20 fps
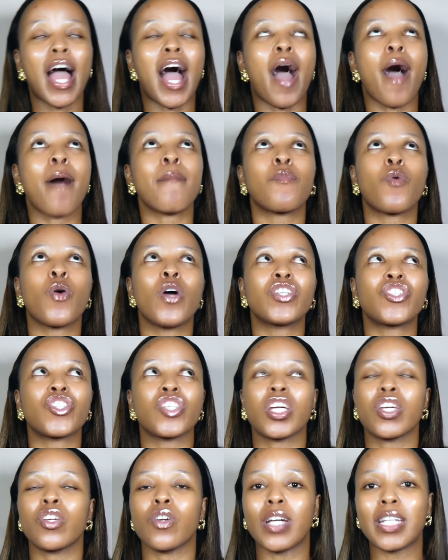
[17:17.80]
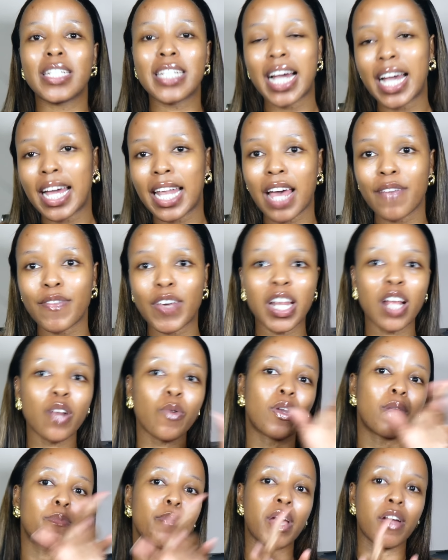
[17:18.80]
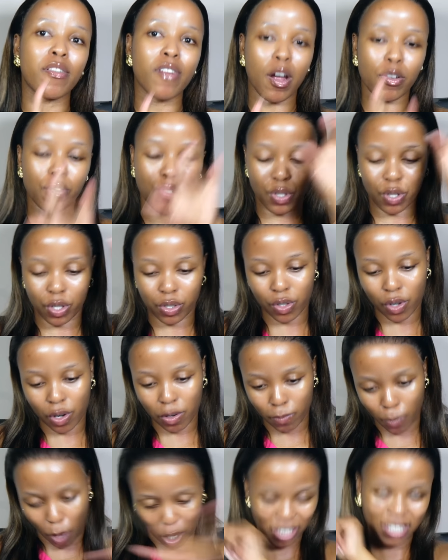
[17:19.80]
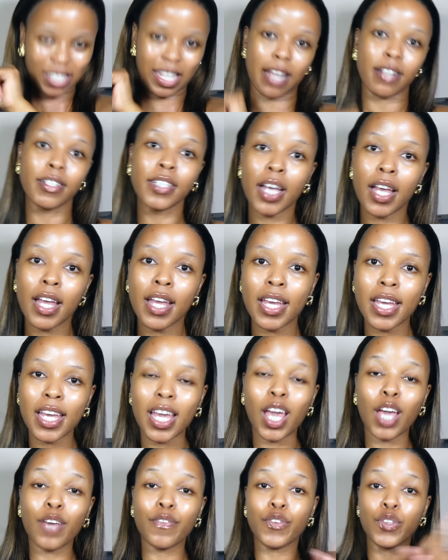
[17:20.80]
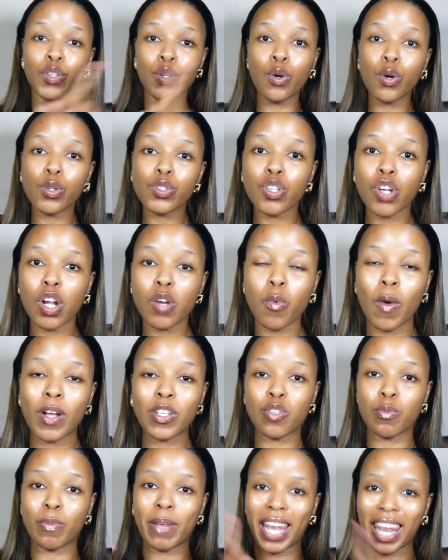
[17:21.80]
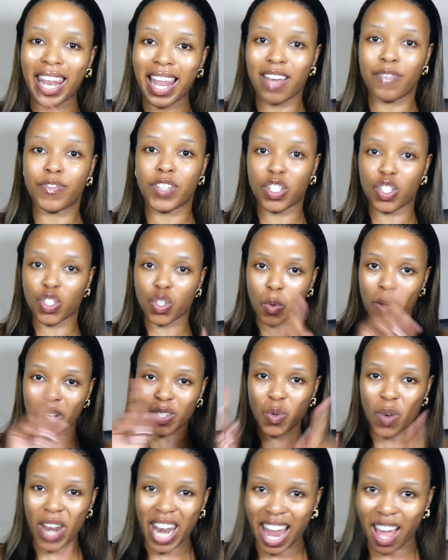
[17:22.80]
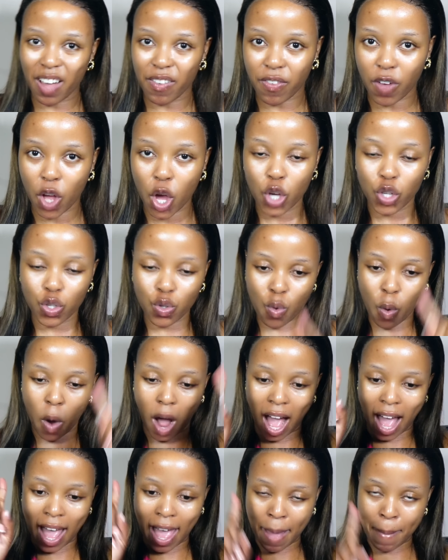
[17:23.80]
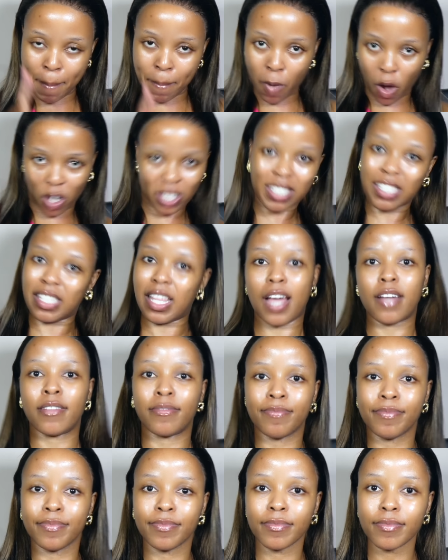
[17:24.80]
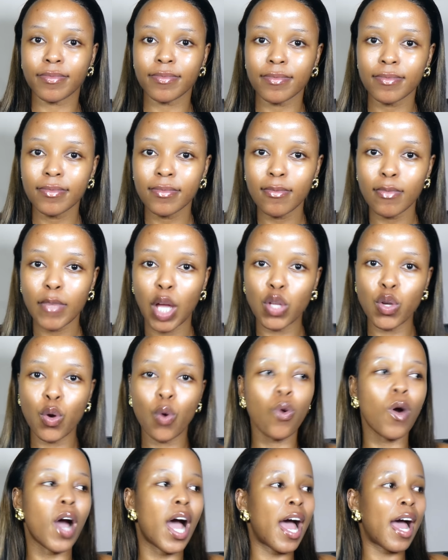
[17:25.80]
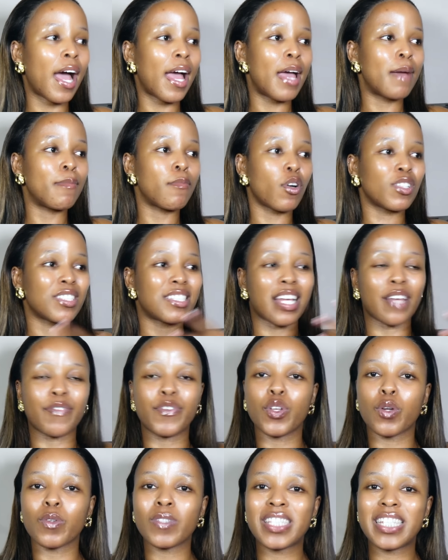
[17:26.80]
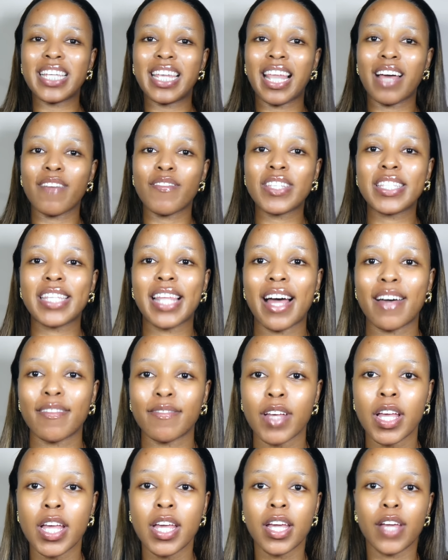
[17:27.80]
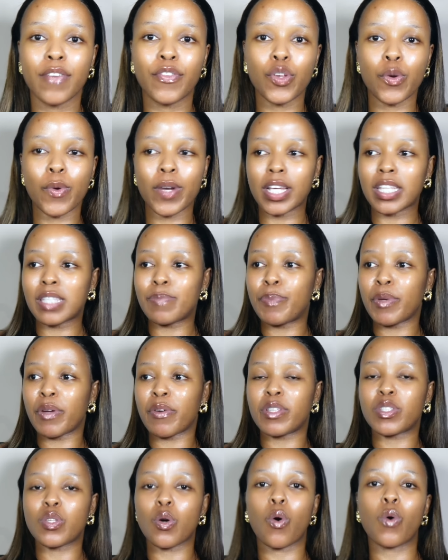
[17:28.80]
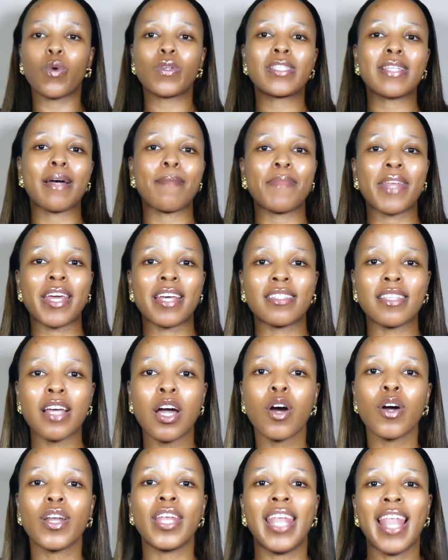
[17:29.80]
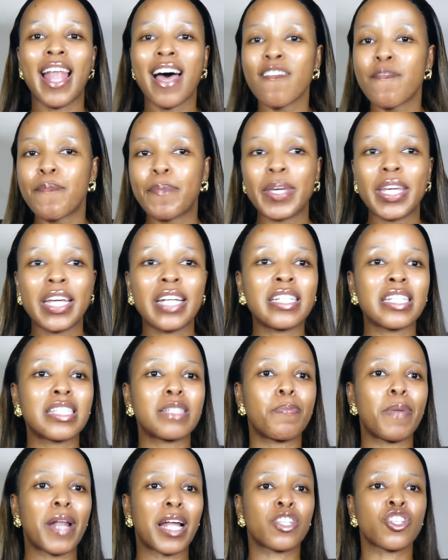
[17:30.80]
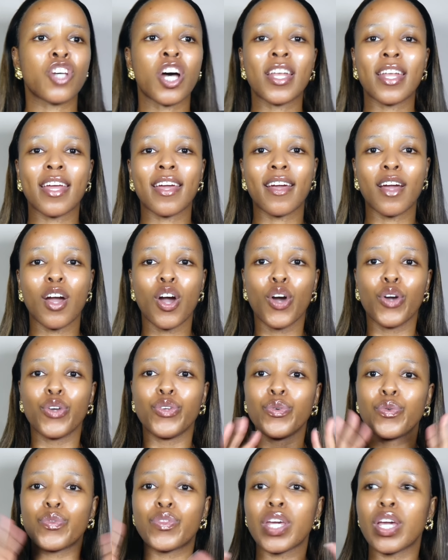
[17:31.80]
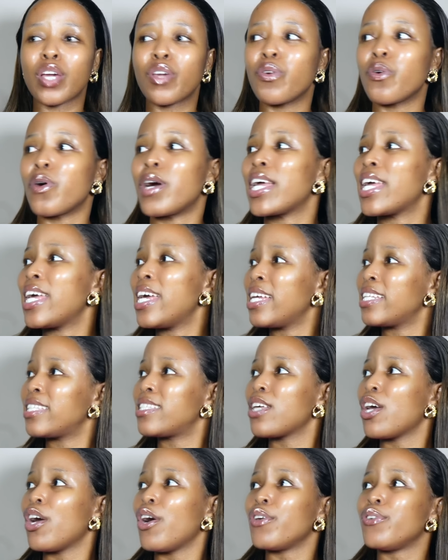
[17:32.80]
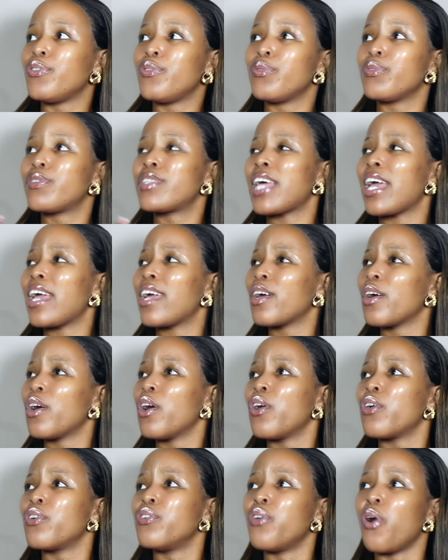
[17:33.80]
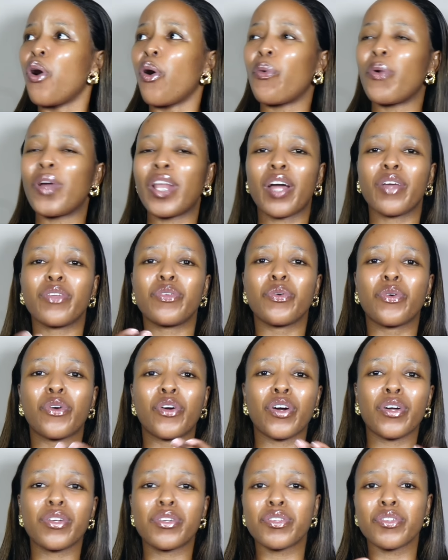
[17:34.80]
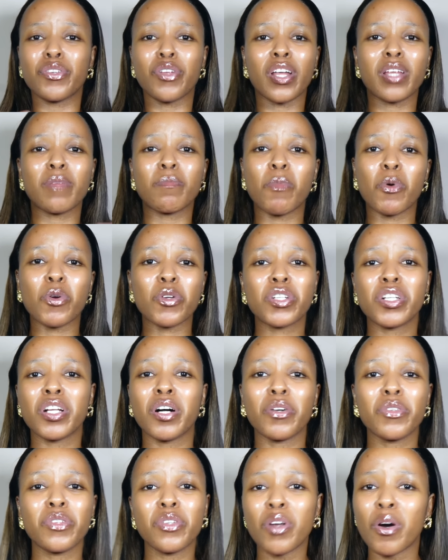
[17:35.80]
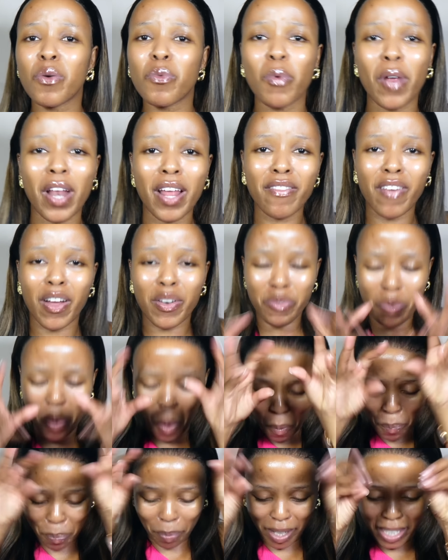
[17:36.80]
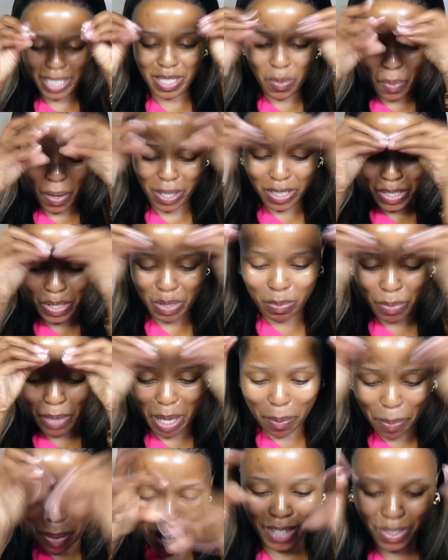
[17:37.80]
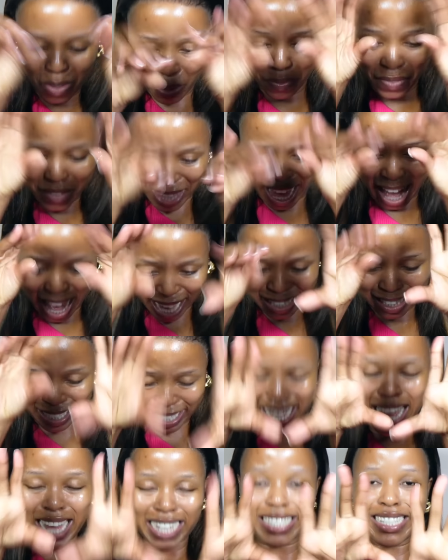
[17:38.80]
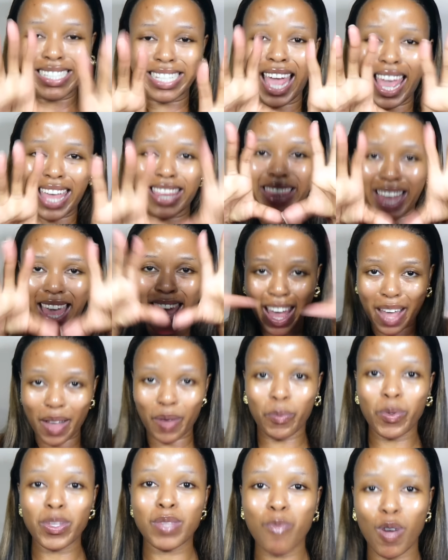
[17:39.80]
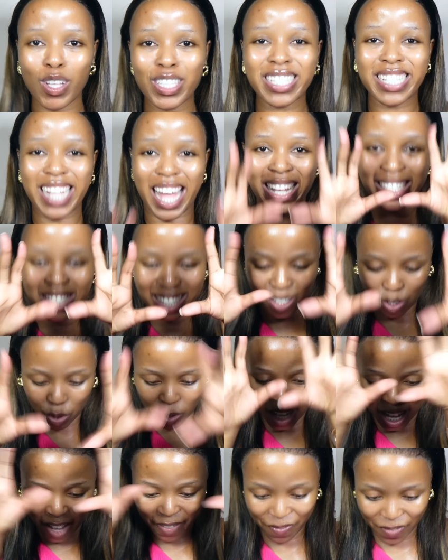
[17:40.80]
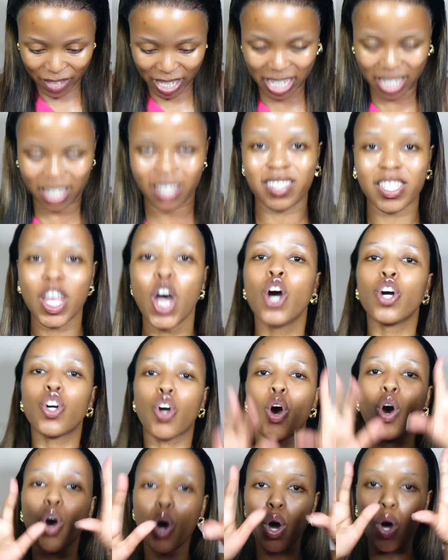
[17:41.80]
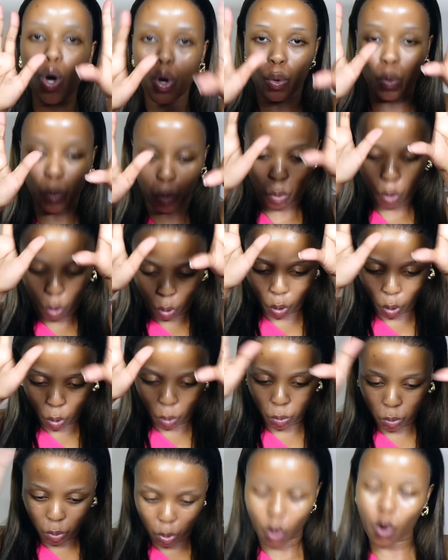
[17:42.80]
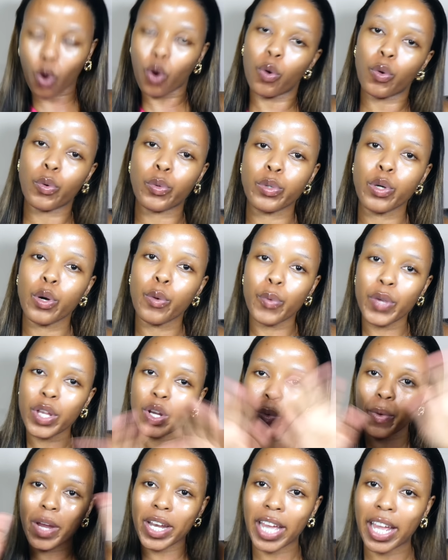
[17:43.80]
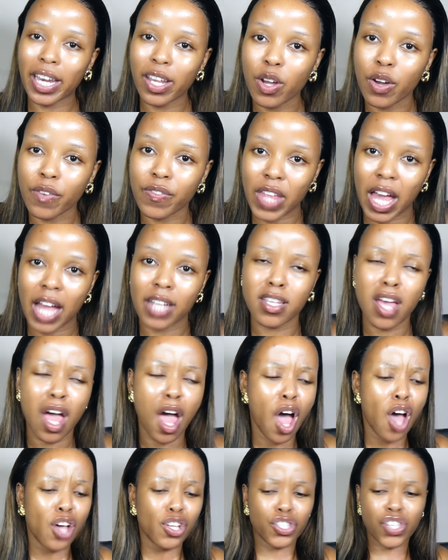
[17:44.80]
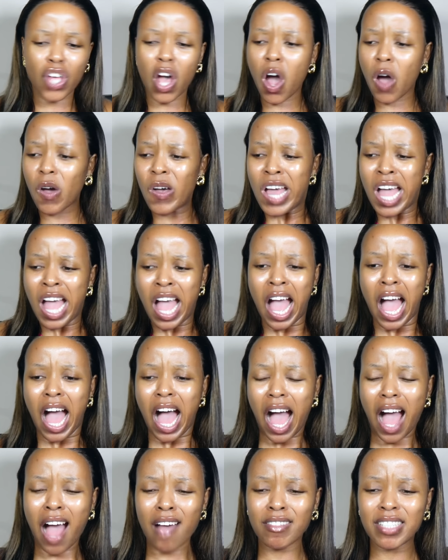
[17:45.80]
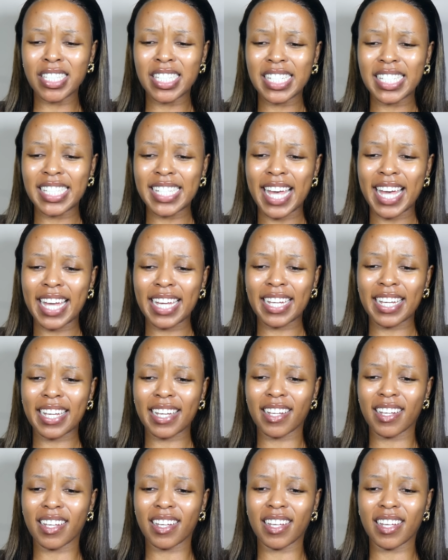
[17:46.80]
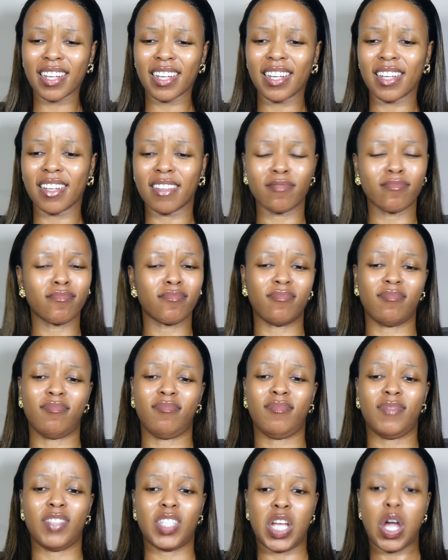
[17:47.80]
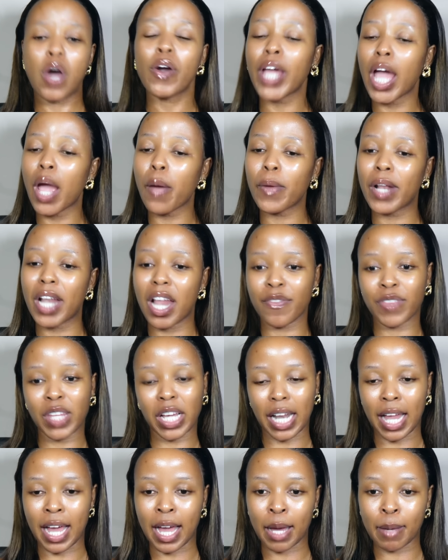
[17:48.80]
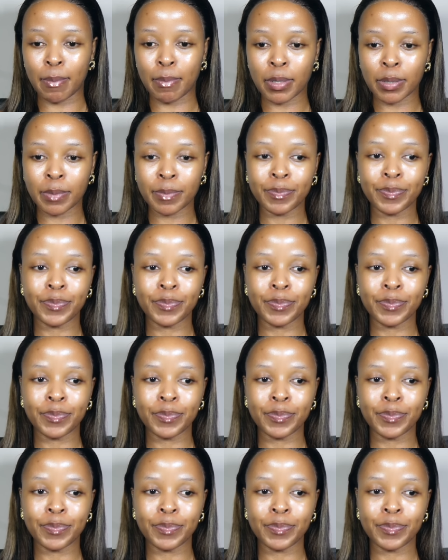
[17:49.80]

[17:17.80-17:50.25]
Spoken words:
I'm questioning your entire life, and I don't want to be around you because you're a monster. If you do not want to be loved and you don't want to love, you are a monster. You are a monster if you don't see love as love. If you don't want to experience wholesomeness, love, be it's platonic, you think you are it, you saying no, when are you good, you're not emotional, you know, whatever. Nobody wants to be a part of that. Stay there with monsters and don't have feelings. Go. We don't want any of that. So I was just like, okay, we left the club